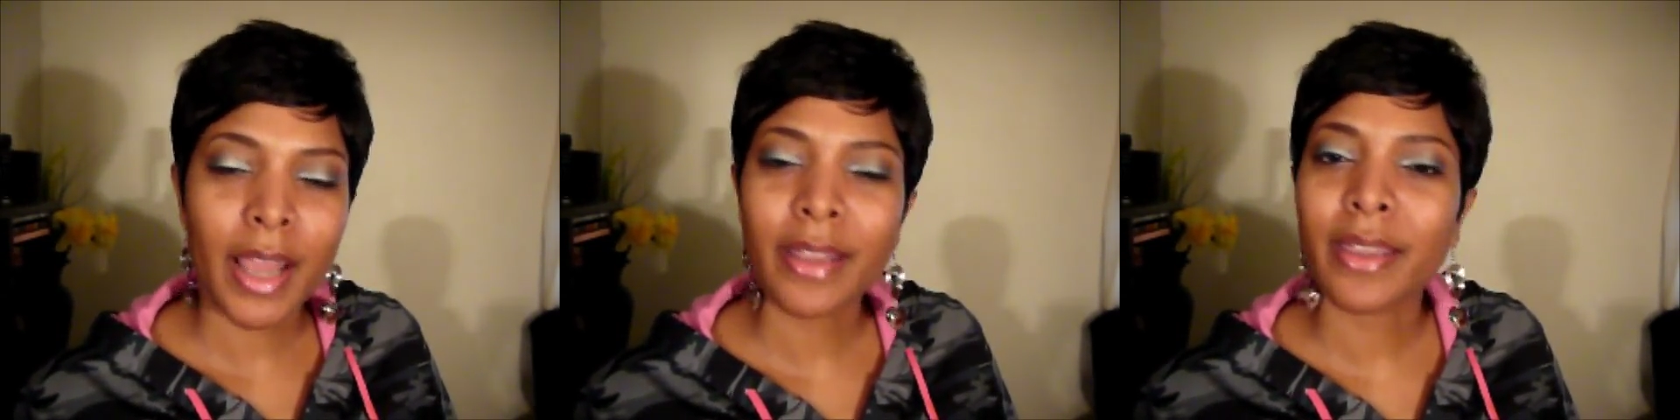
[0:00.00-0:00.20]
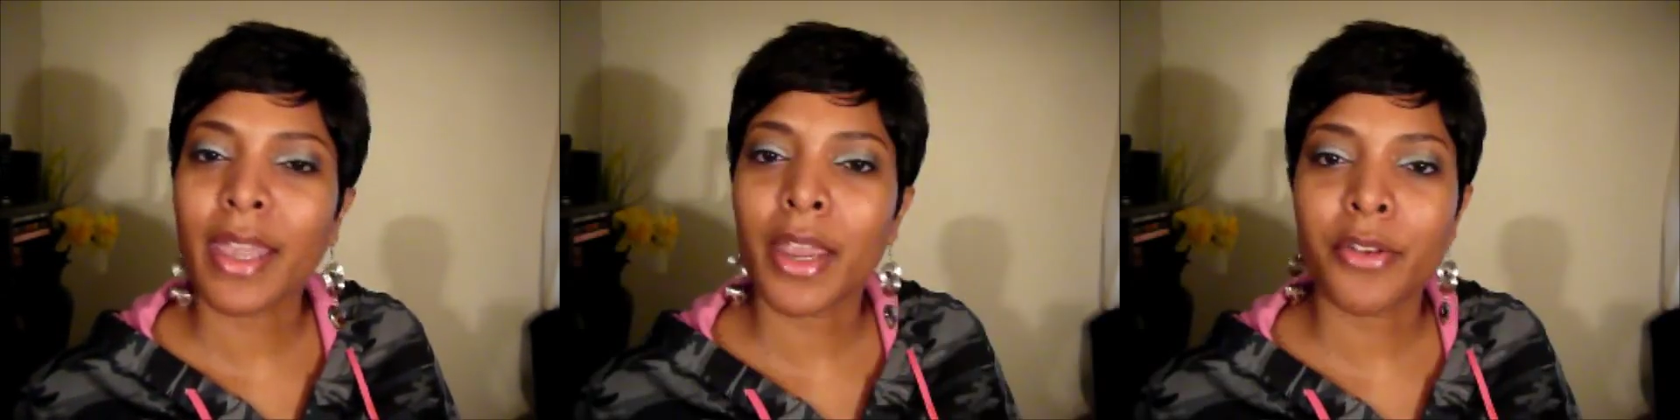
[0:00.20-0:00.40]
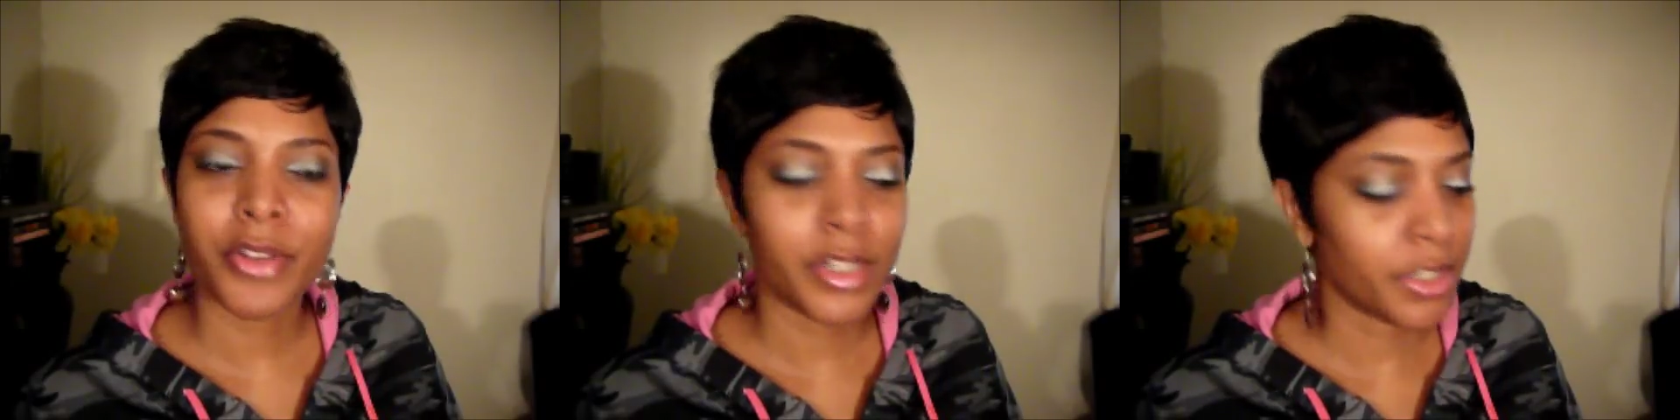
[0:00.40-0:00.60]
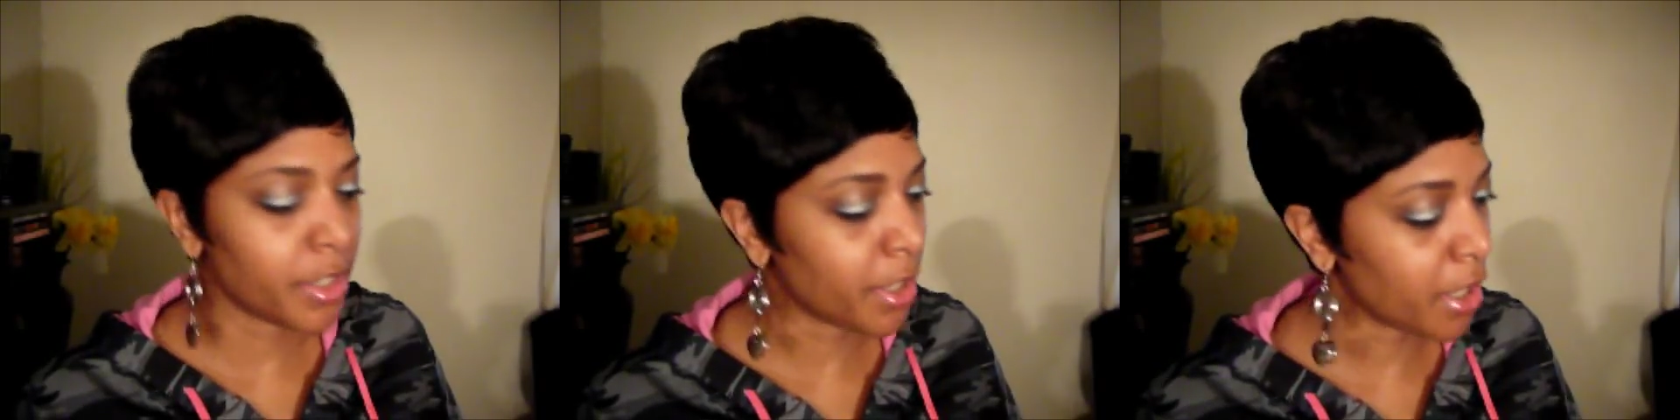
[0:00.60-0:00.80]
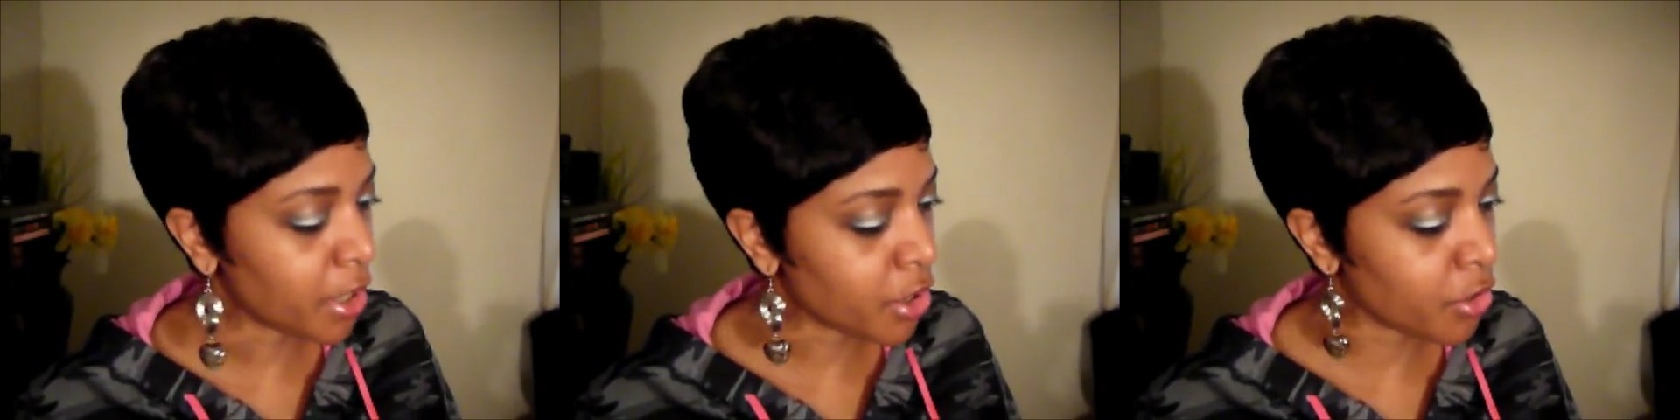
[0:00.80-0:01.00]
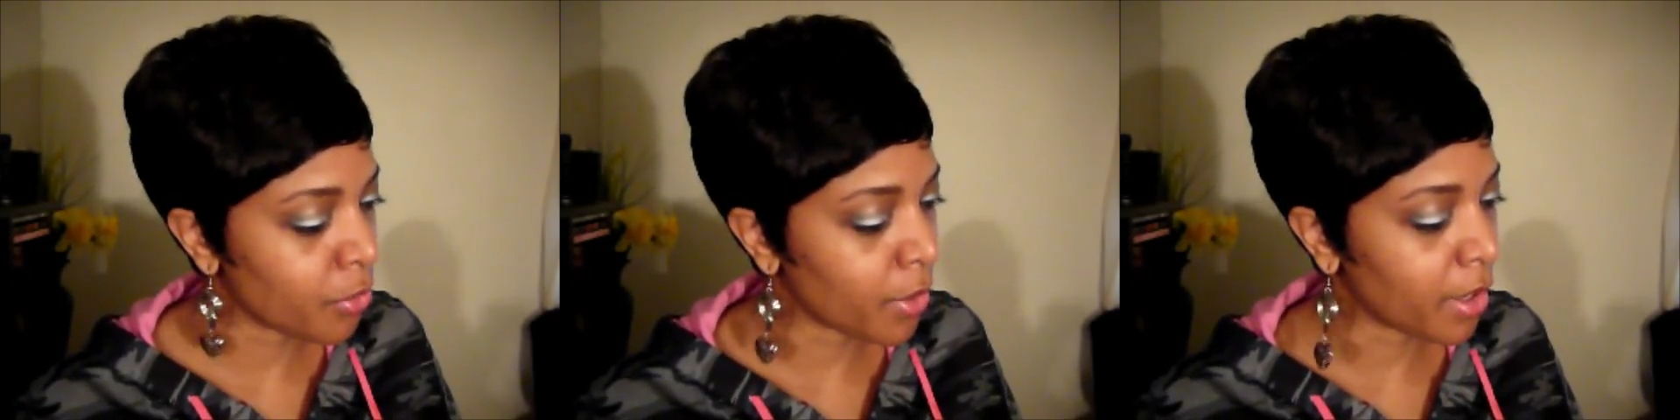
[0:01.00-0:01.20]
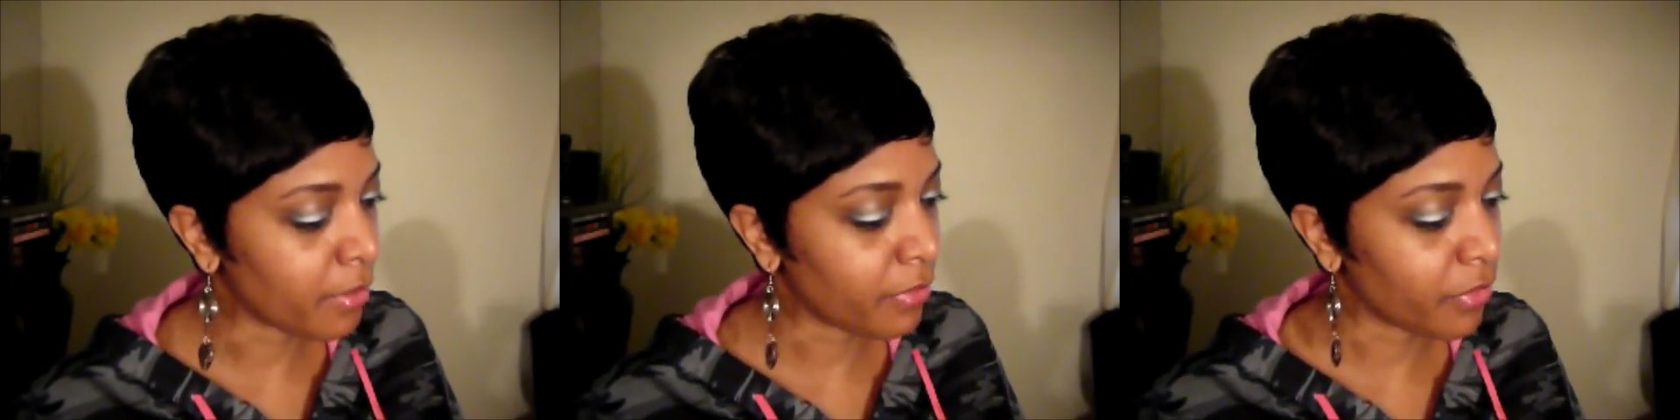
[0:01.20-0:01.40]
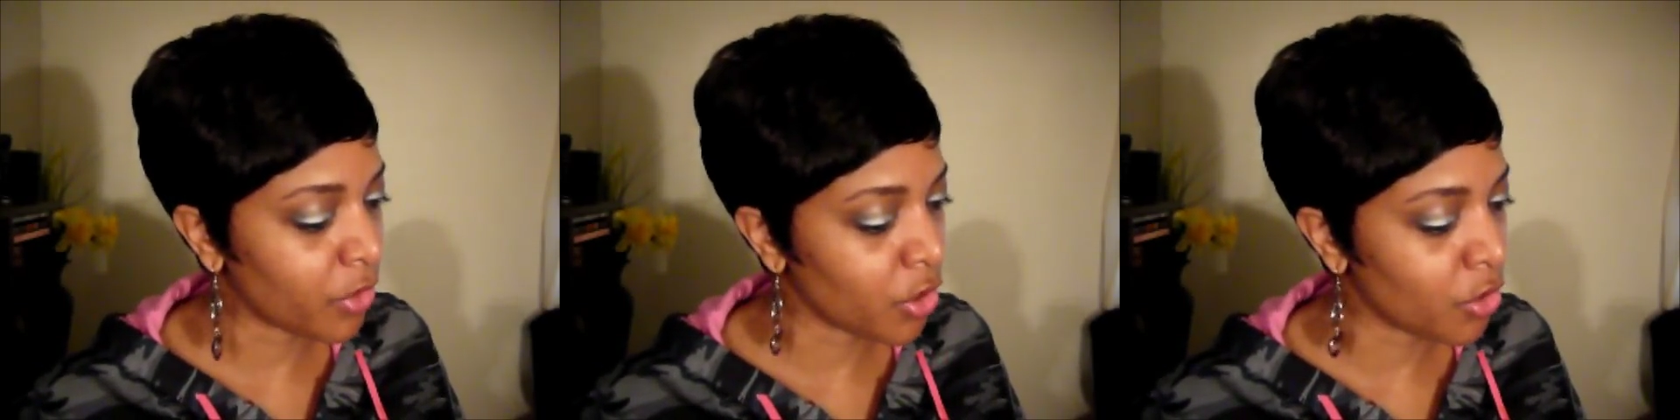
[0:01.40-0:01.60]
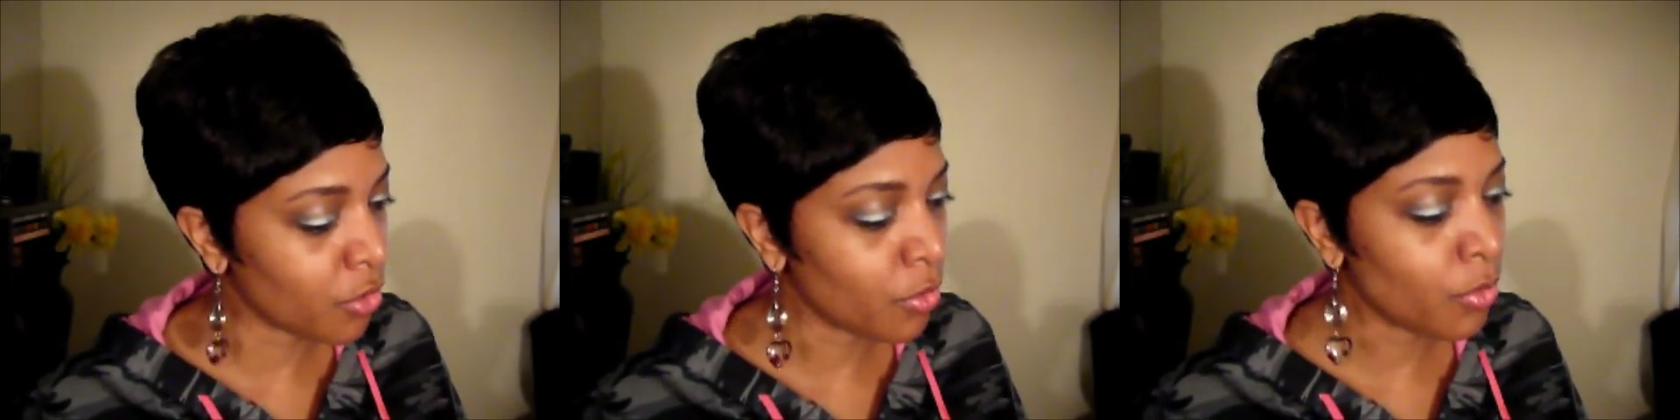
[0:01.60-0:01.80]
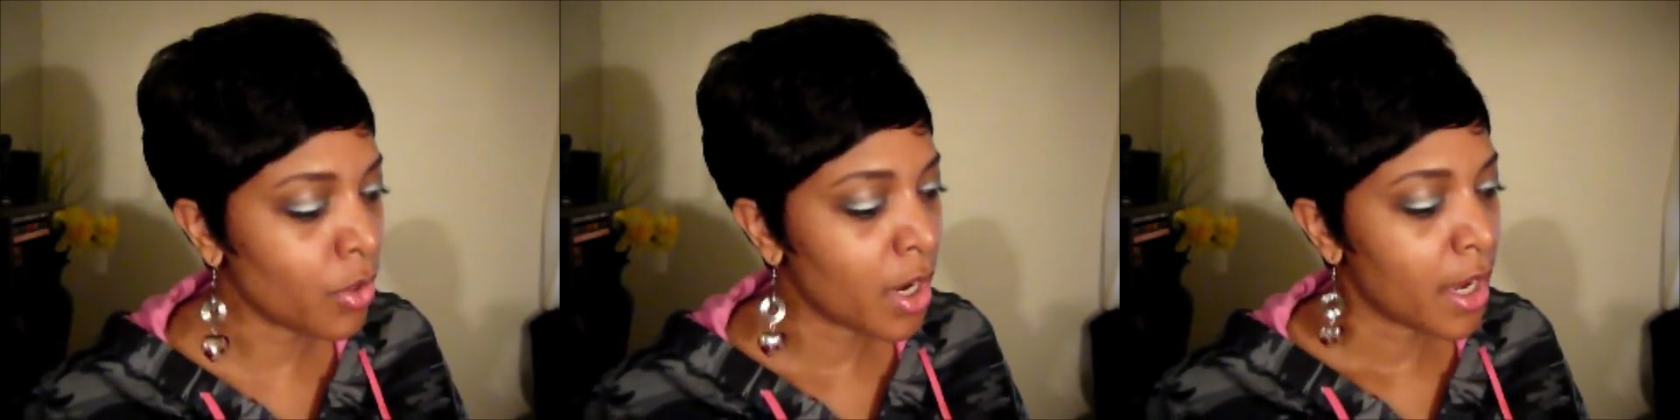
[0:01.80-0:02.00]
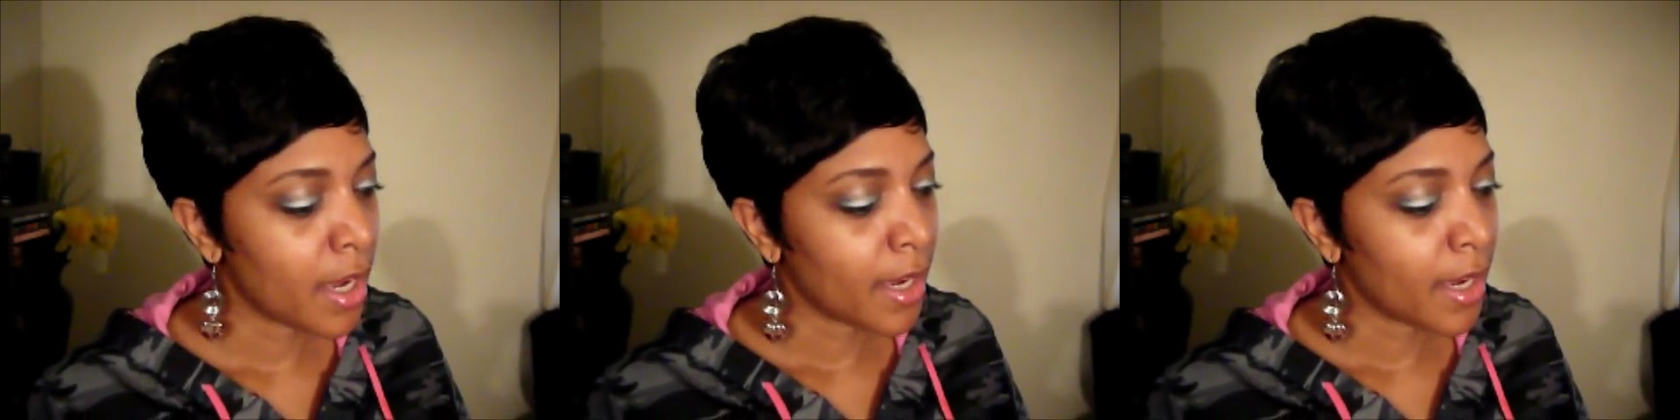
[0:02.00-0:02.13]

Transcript: I guarantee you, if you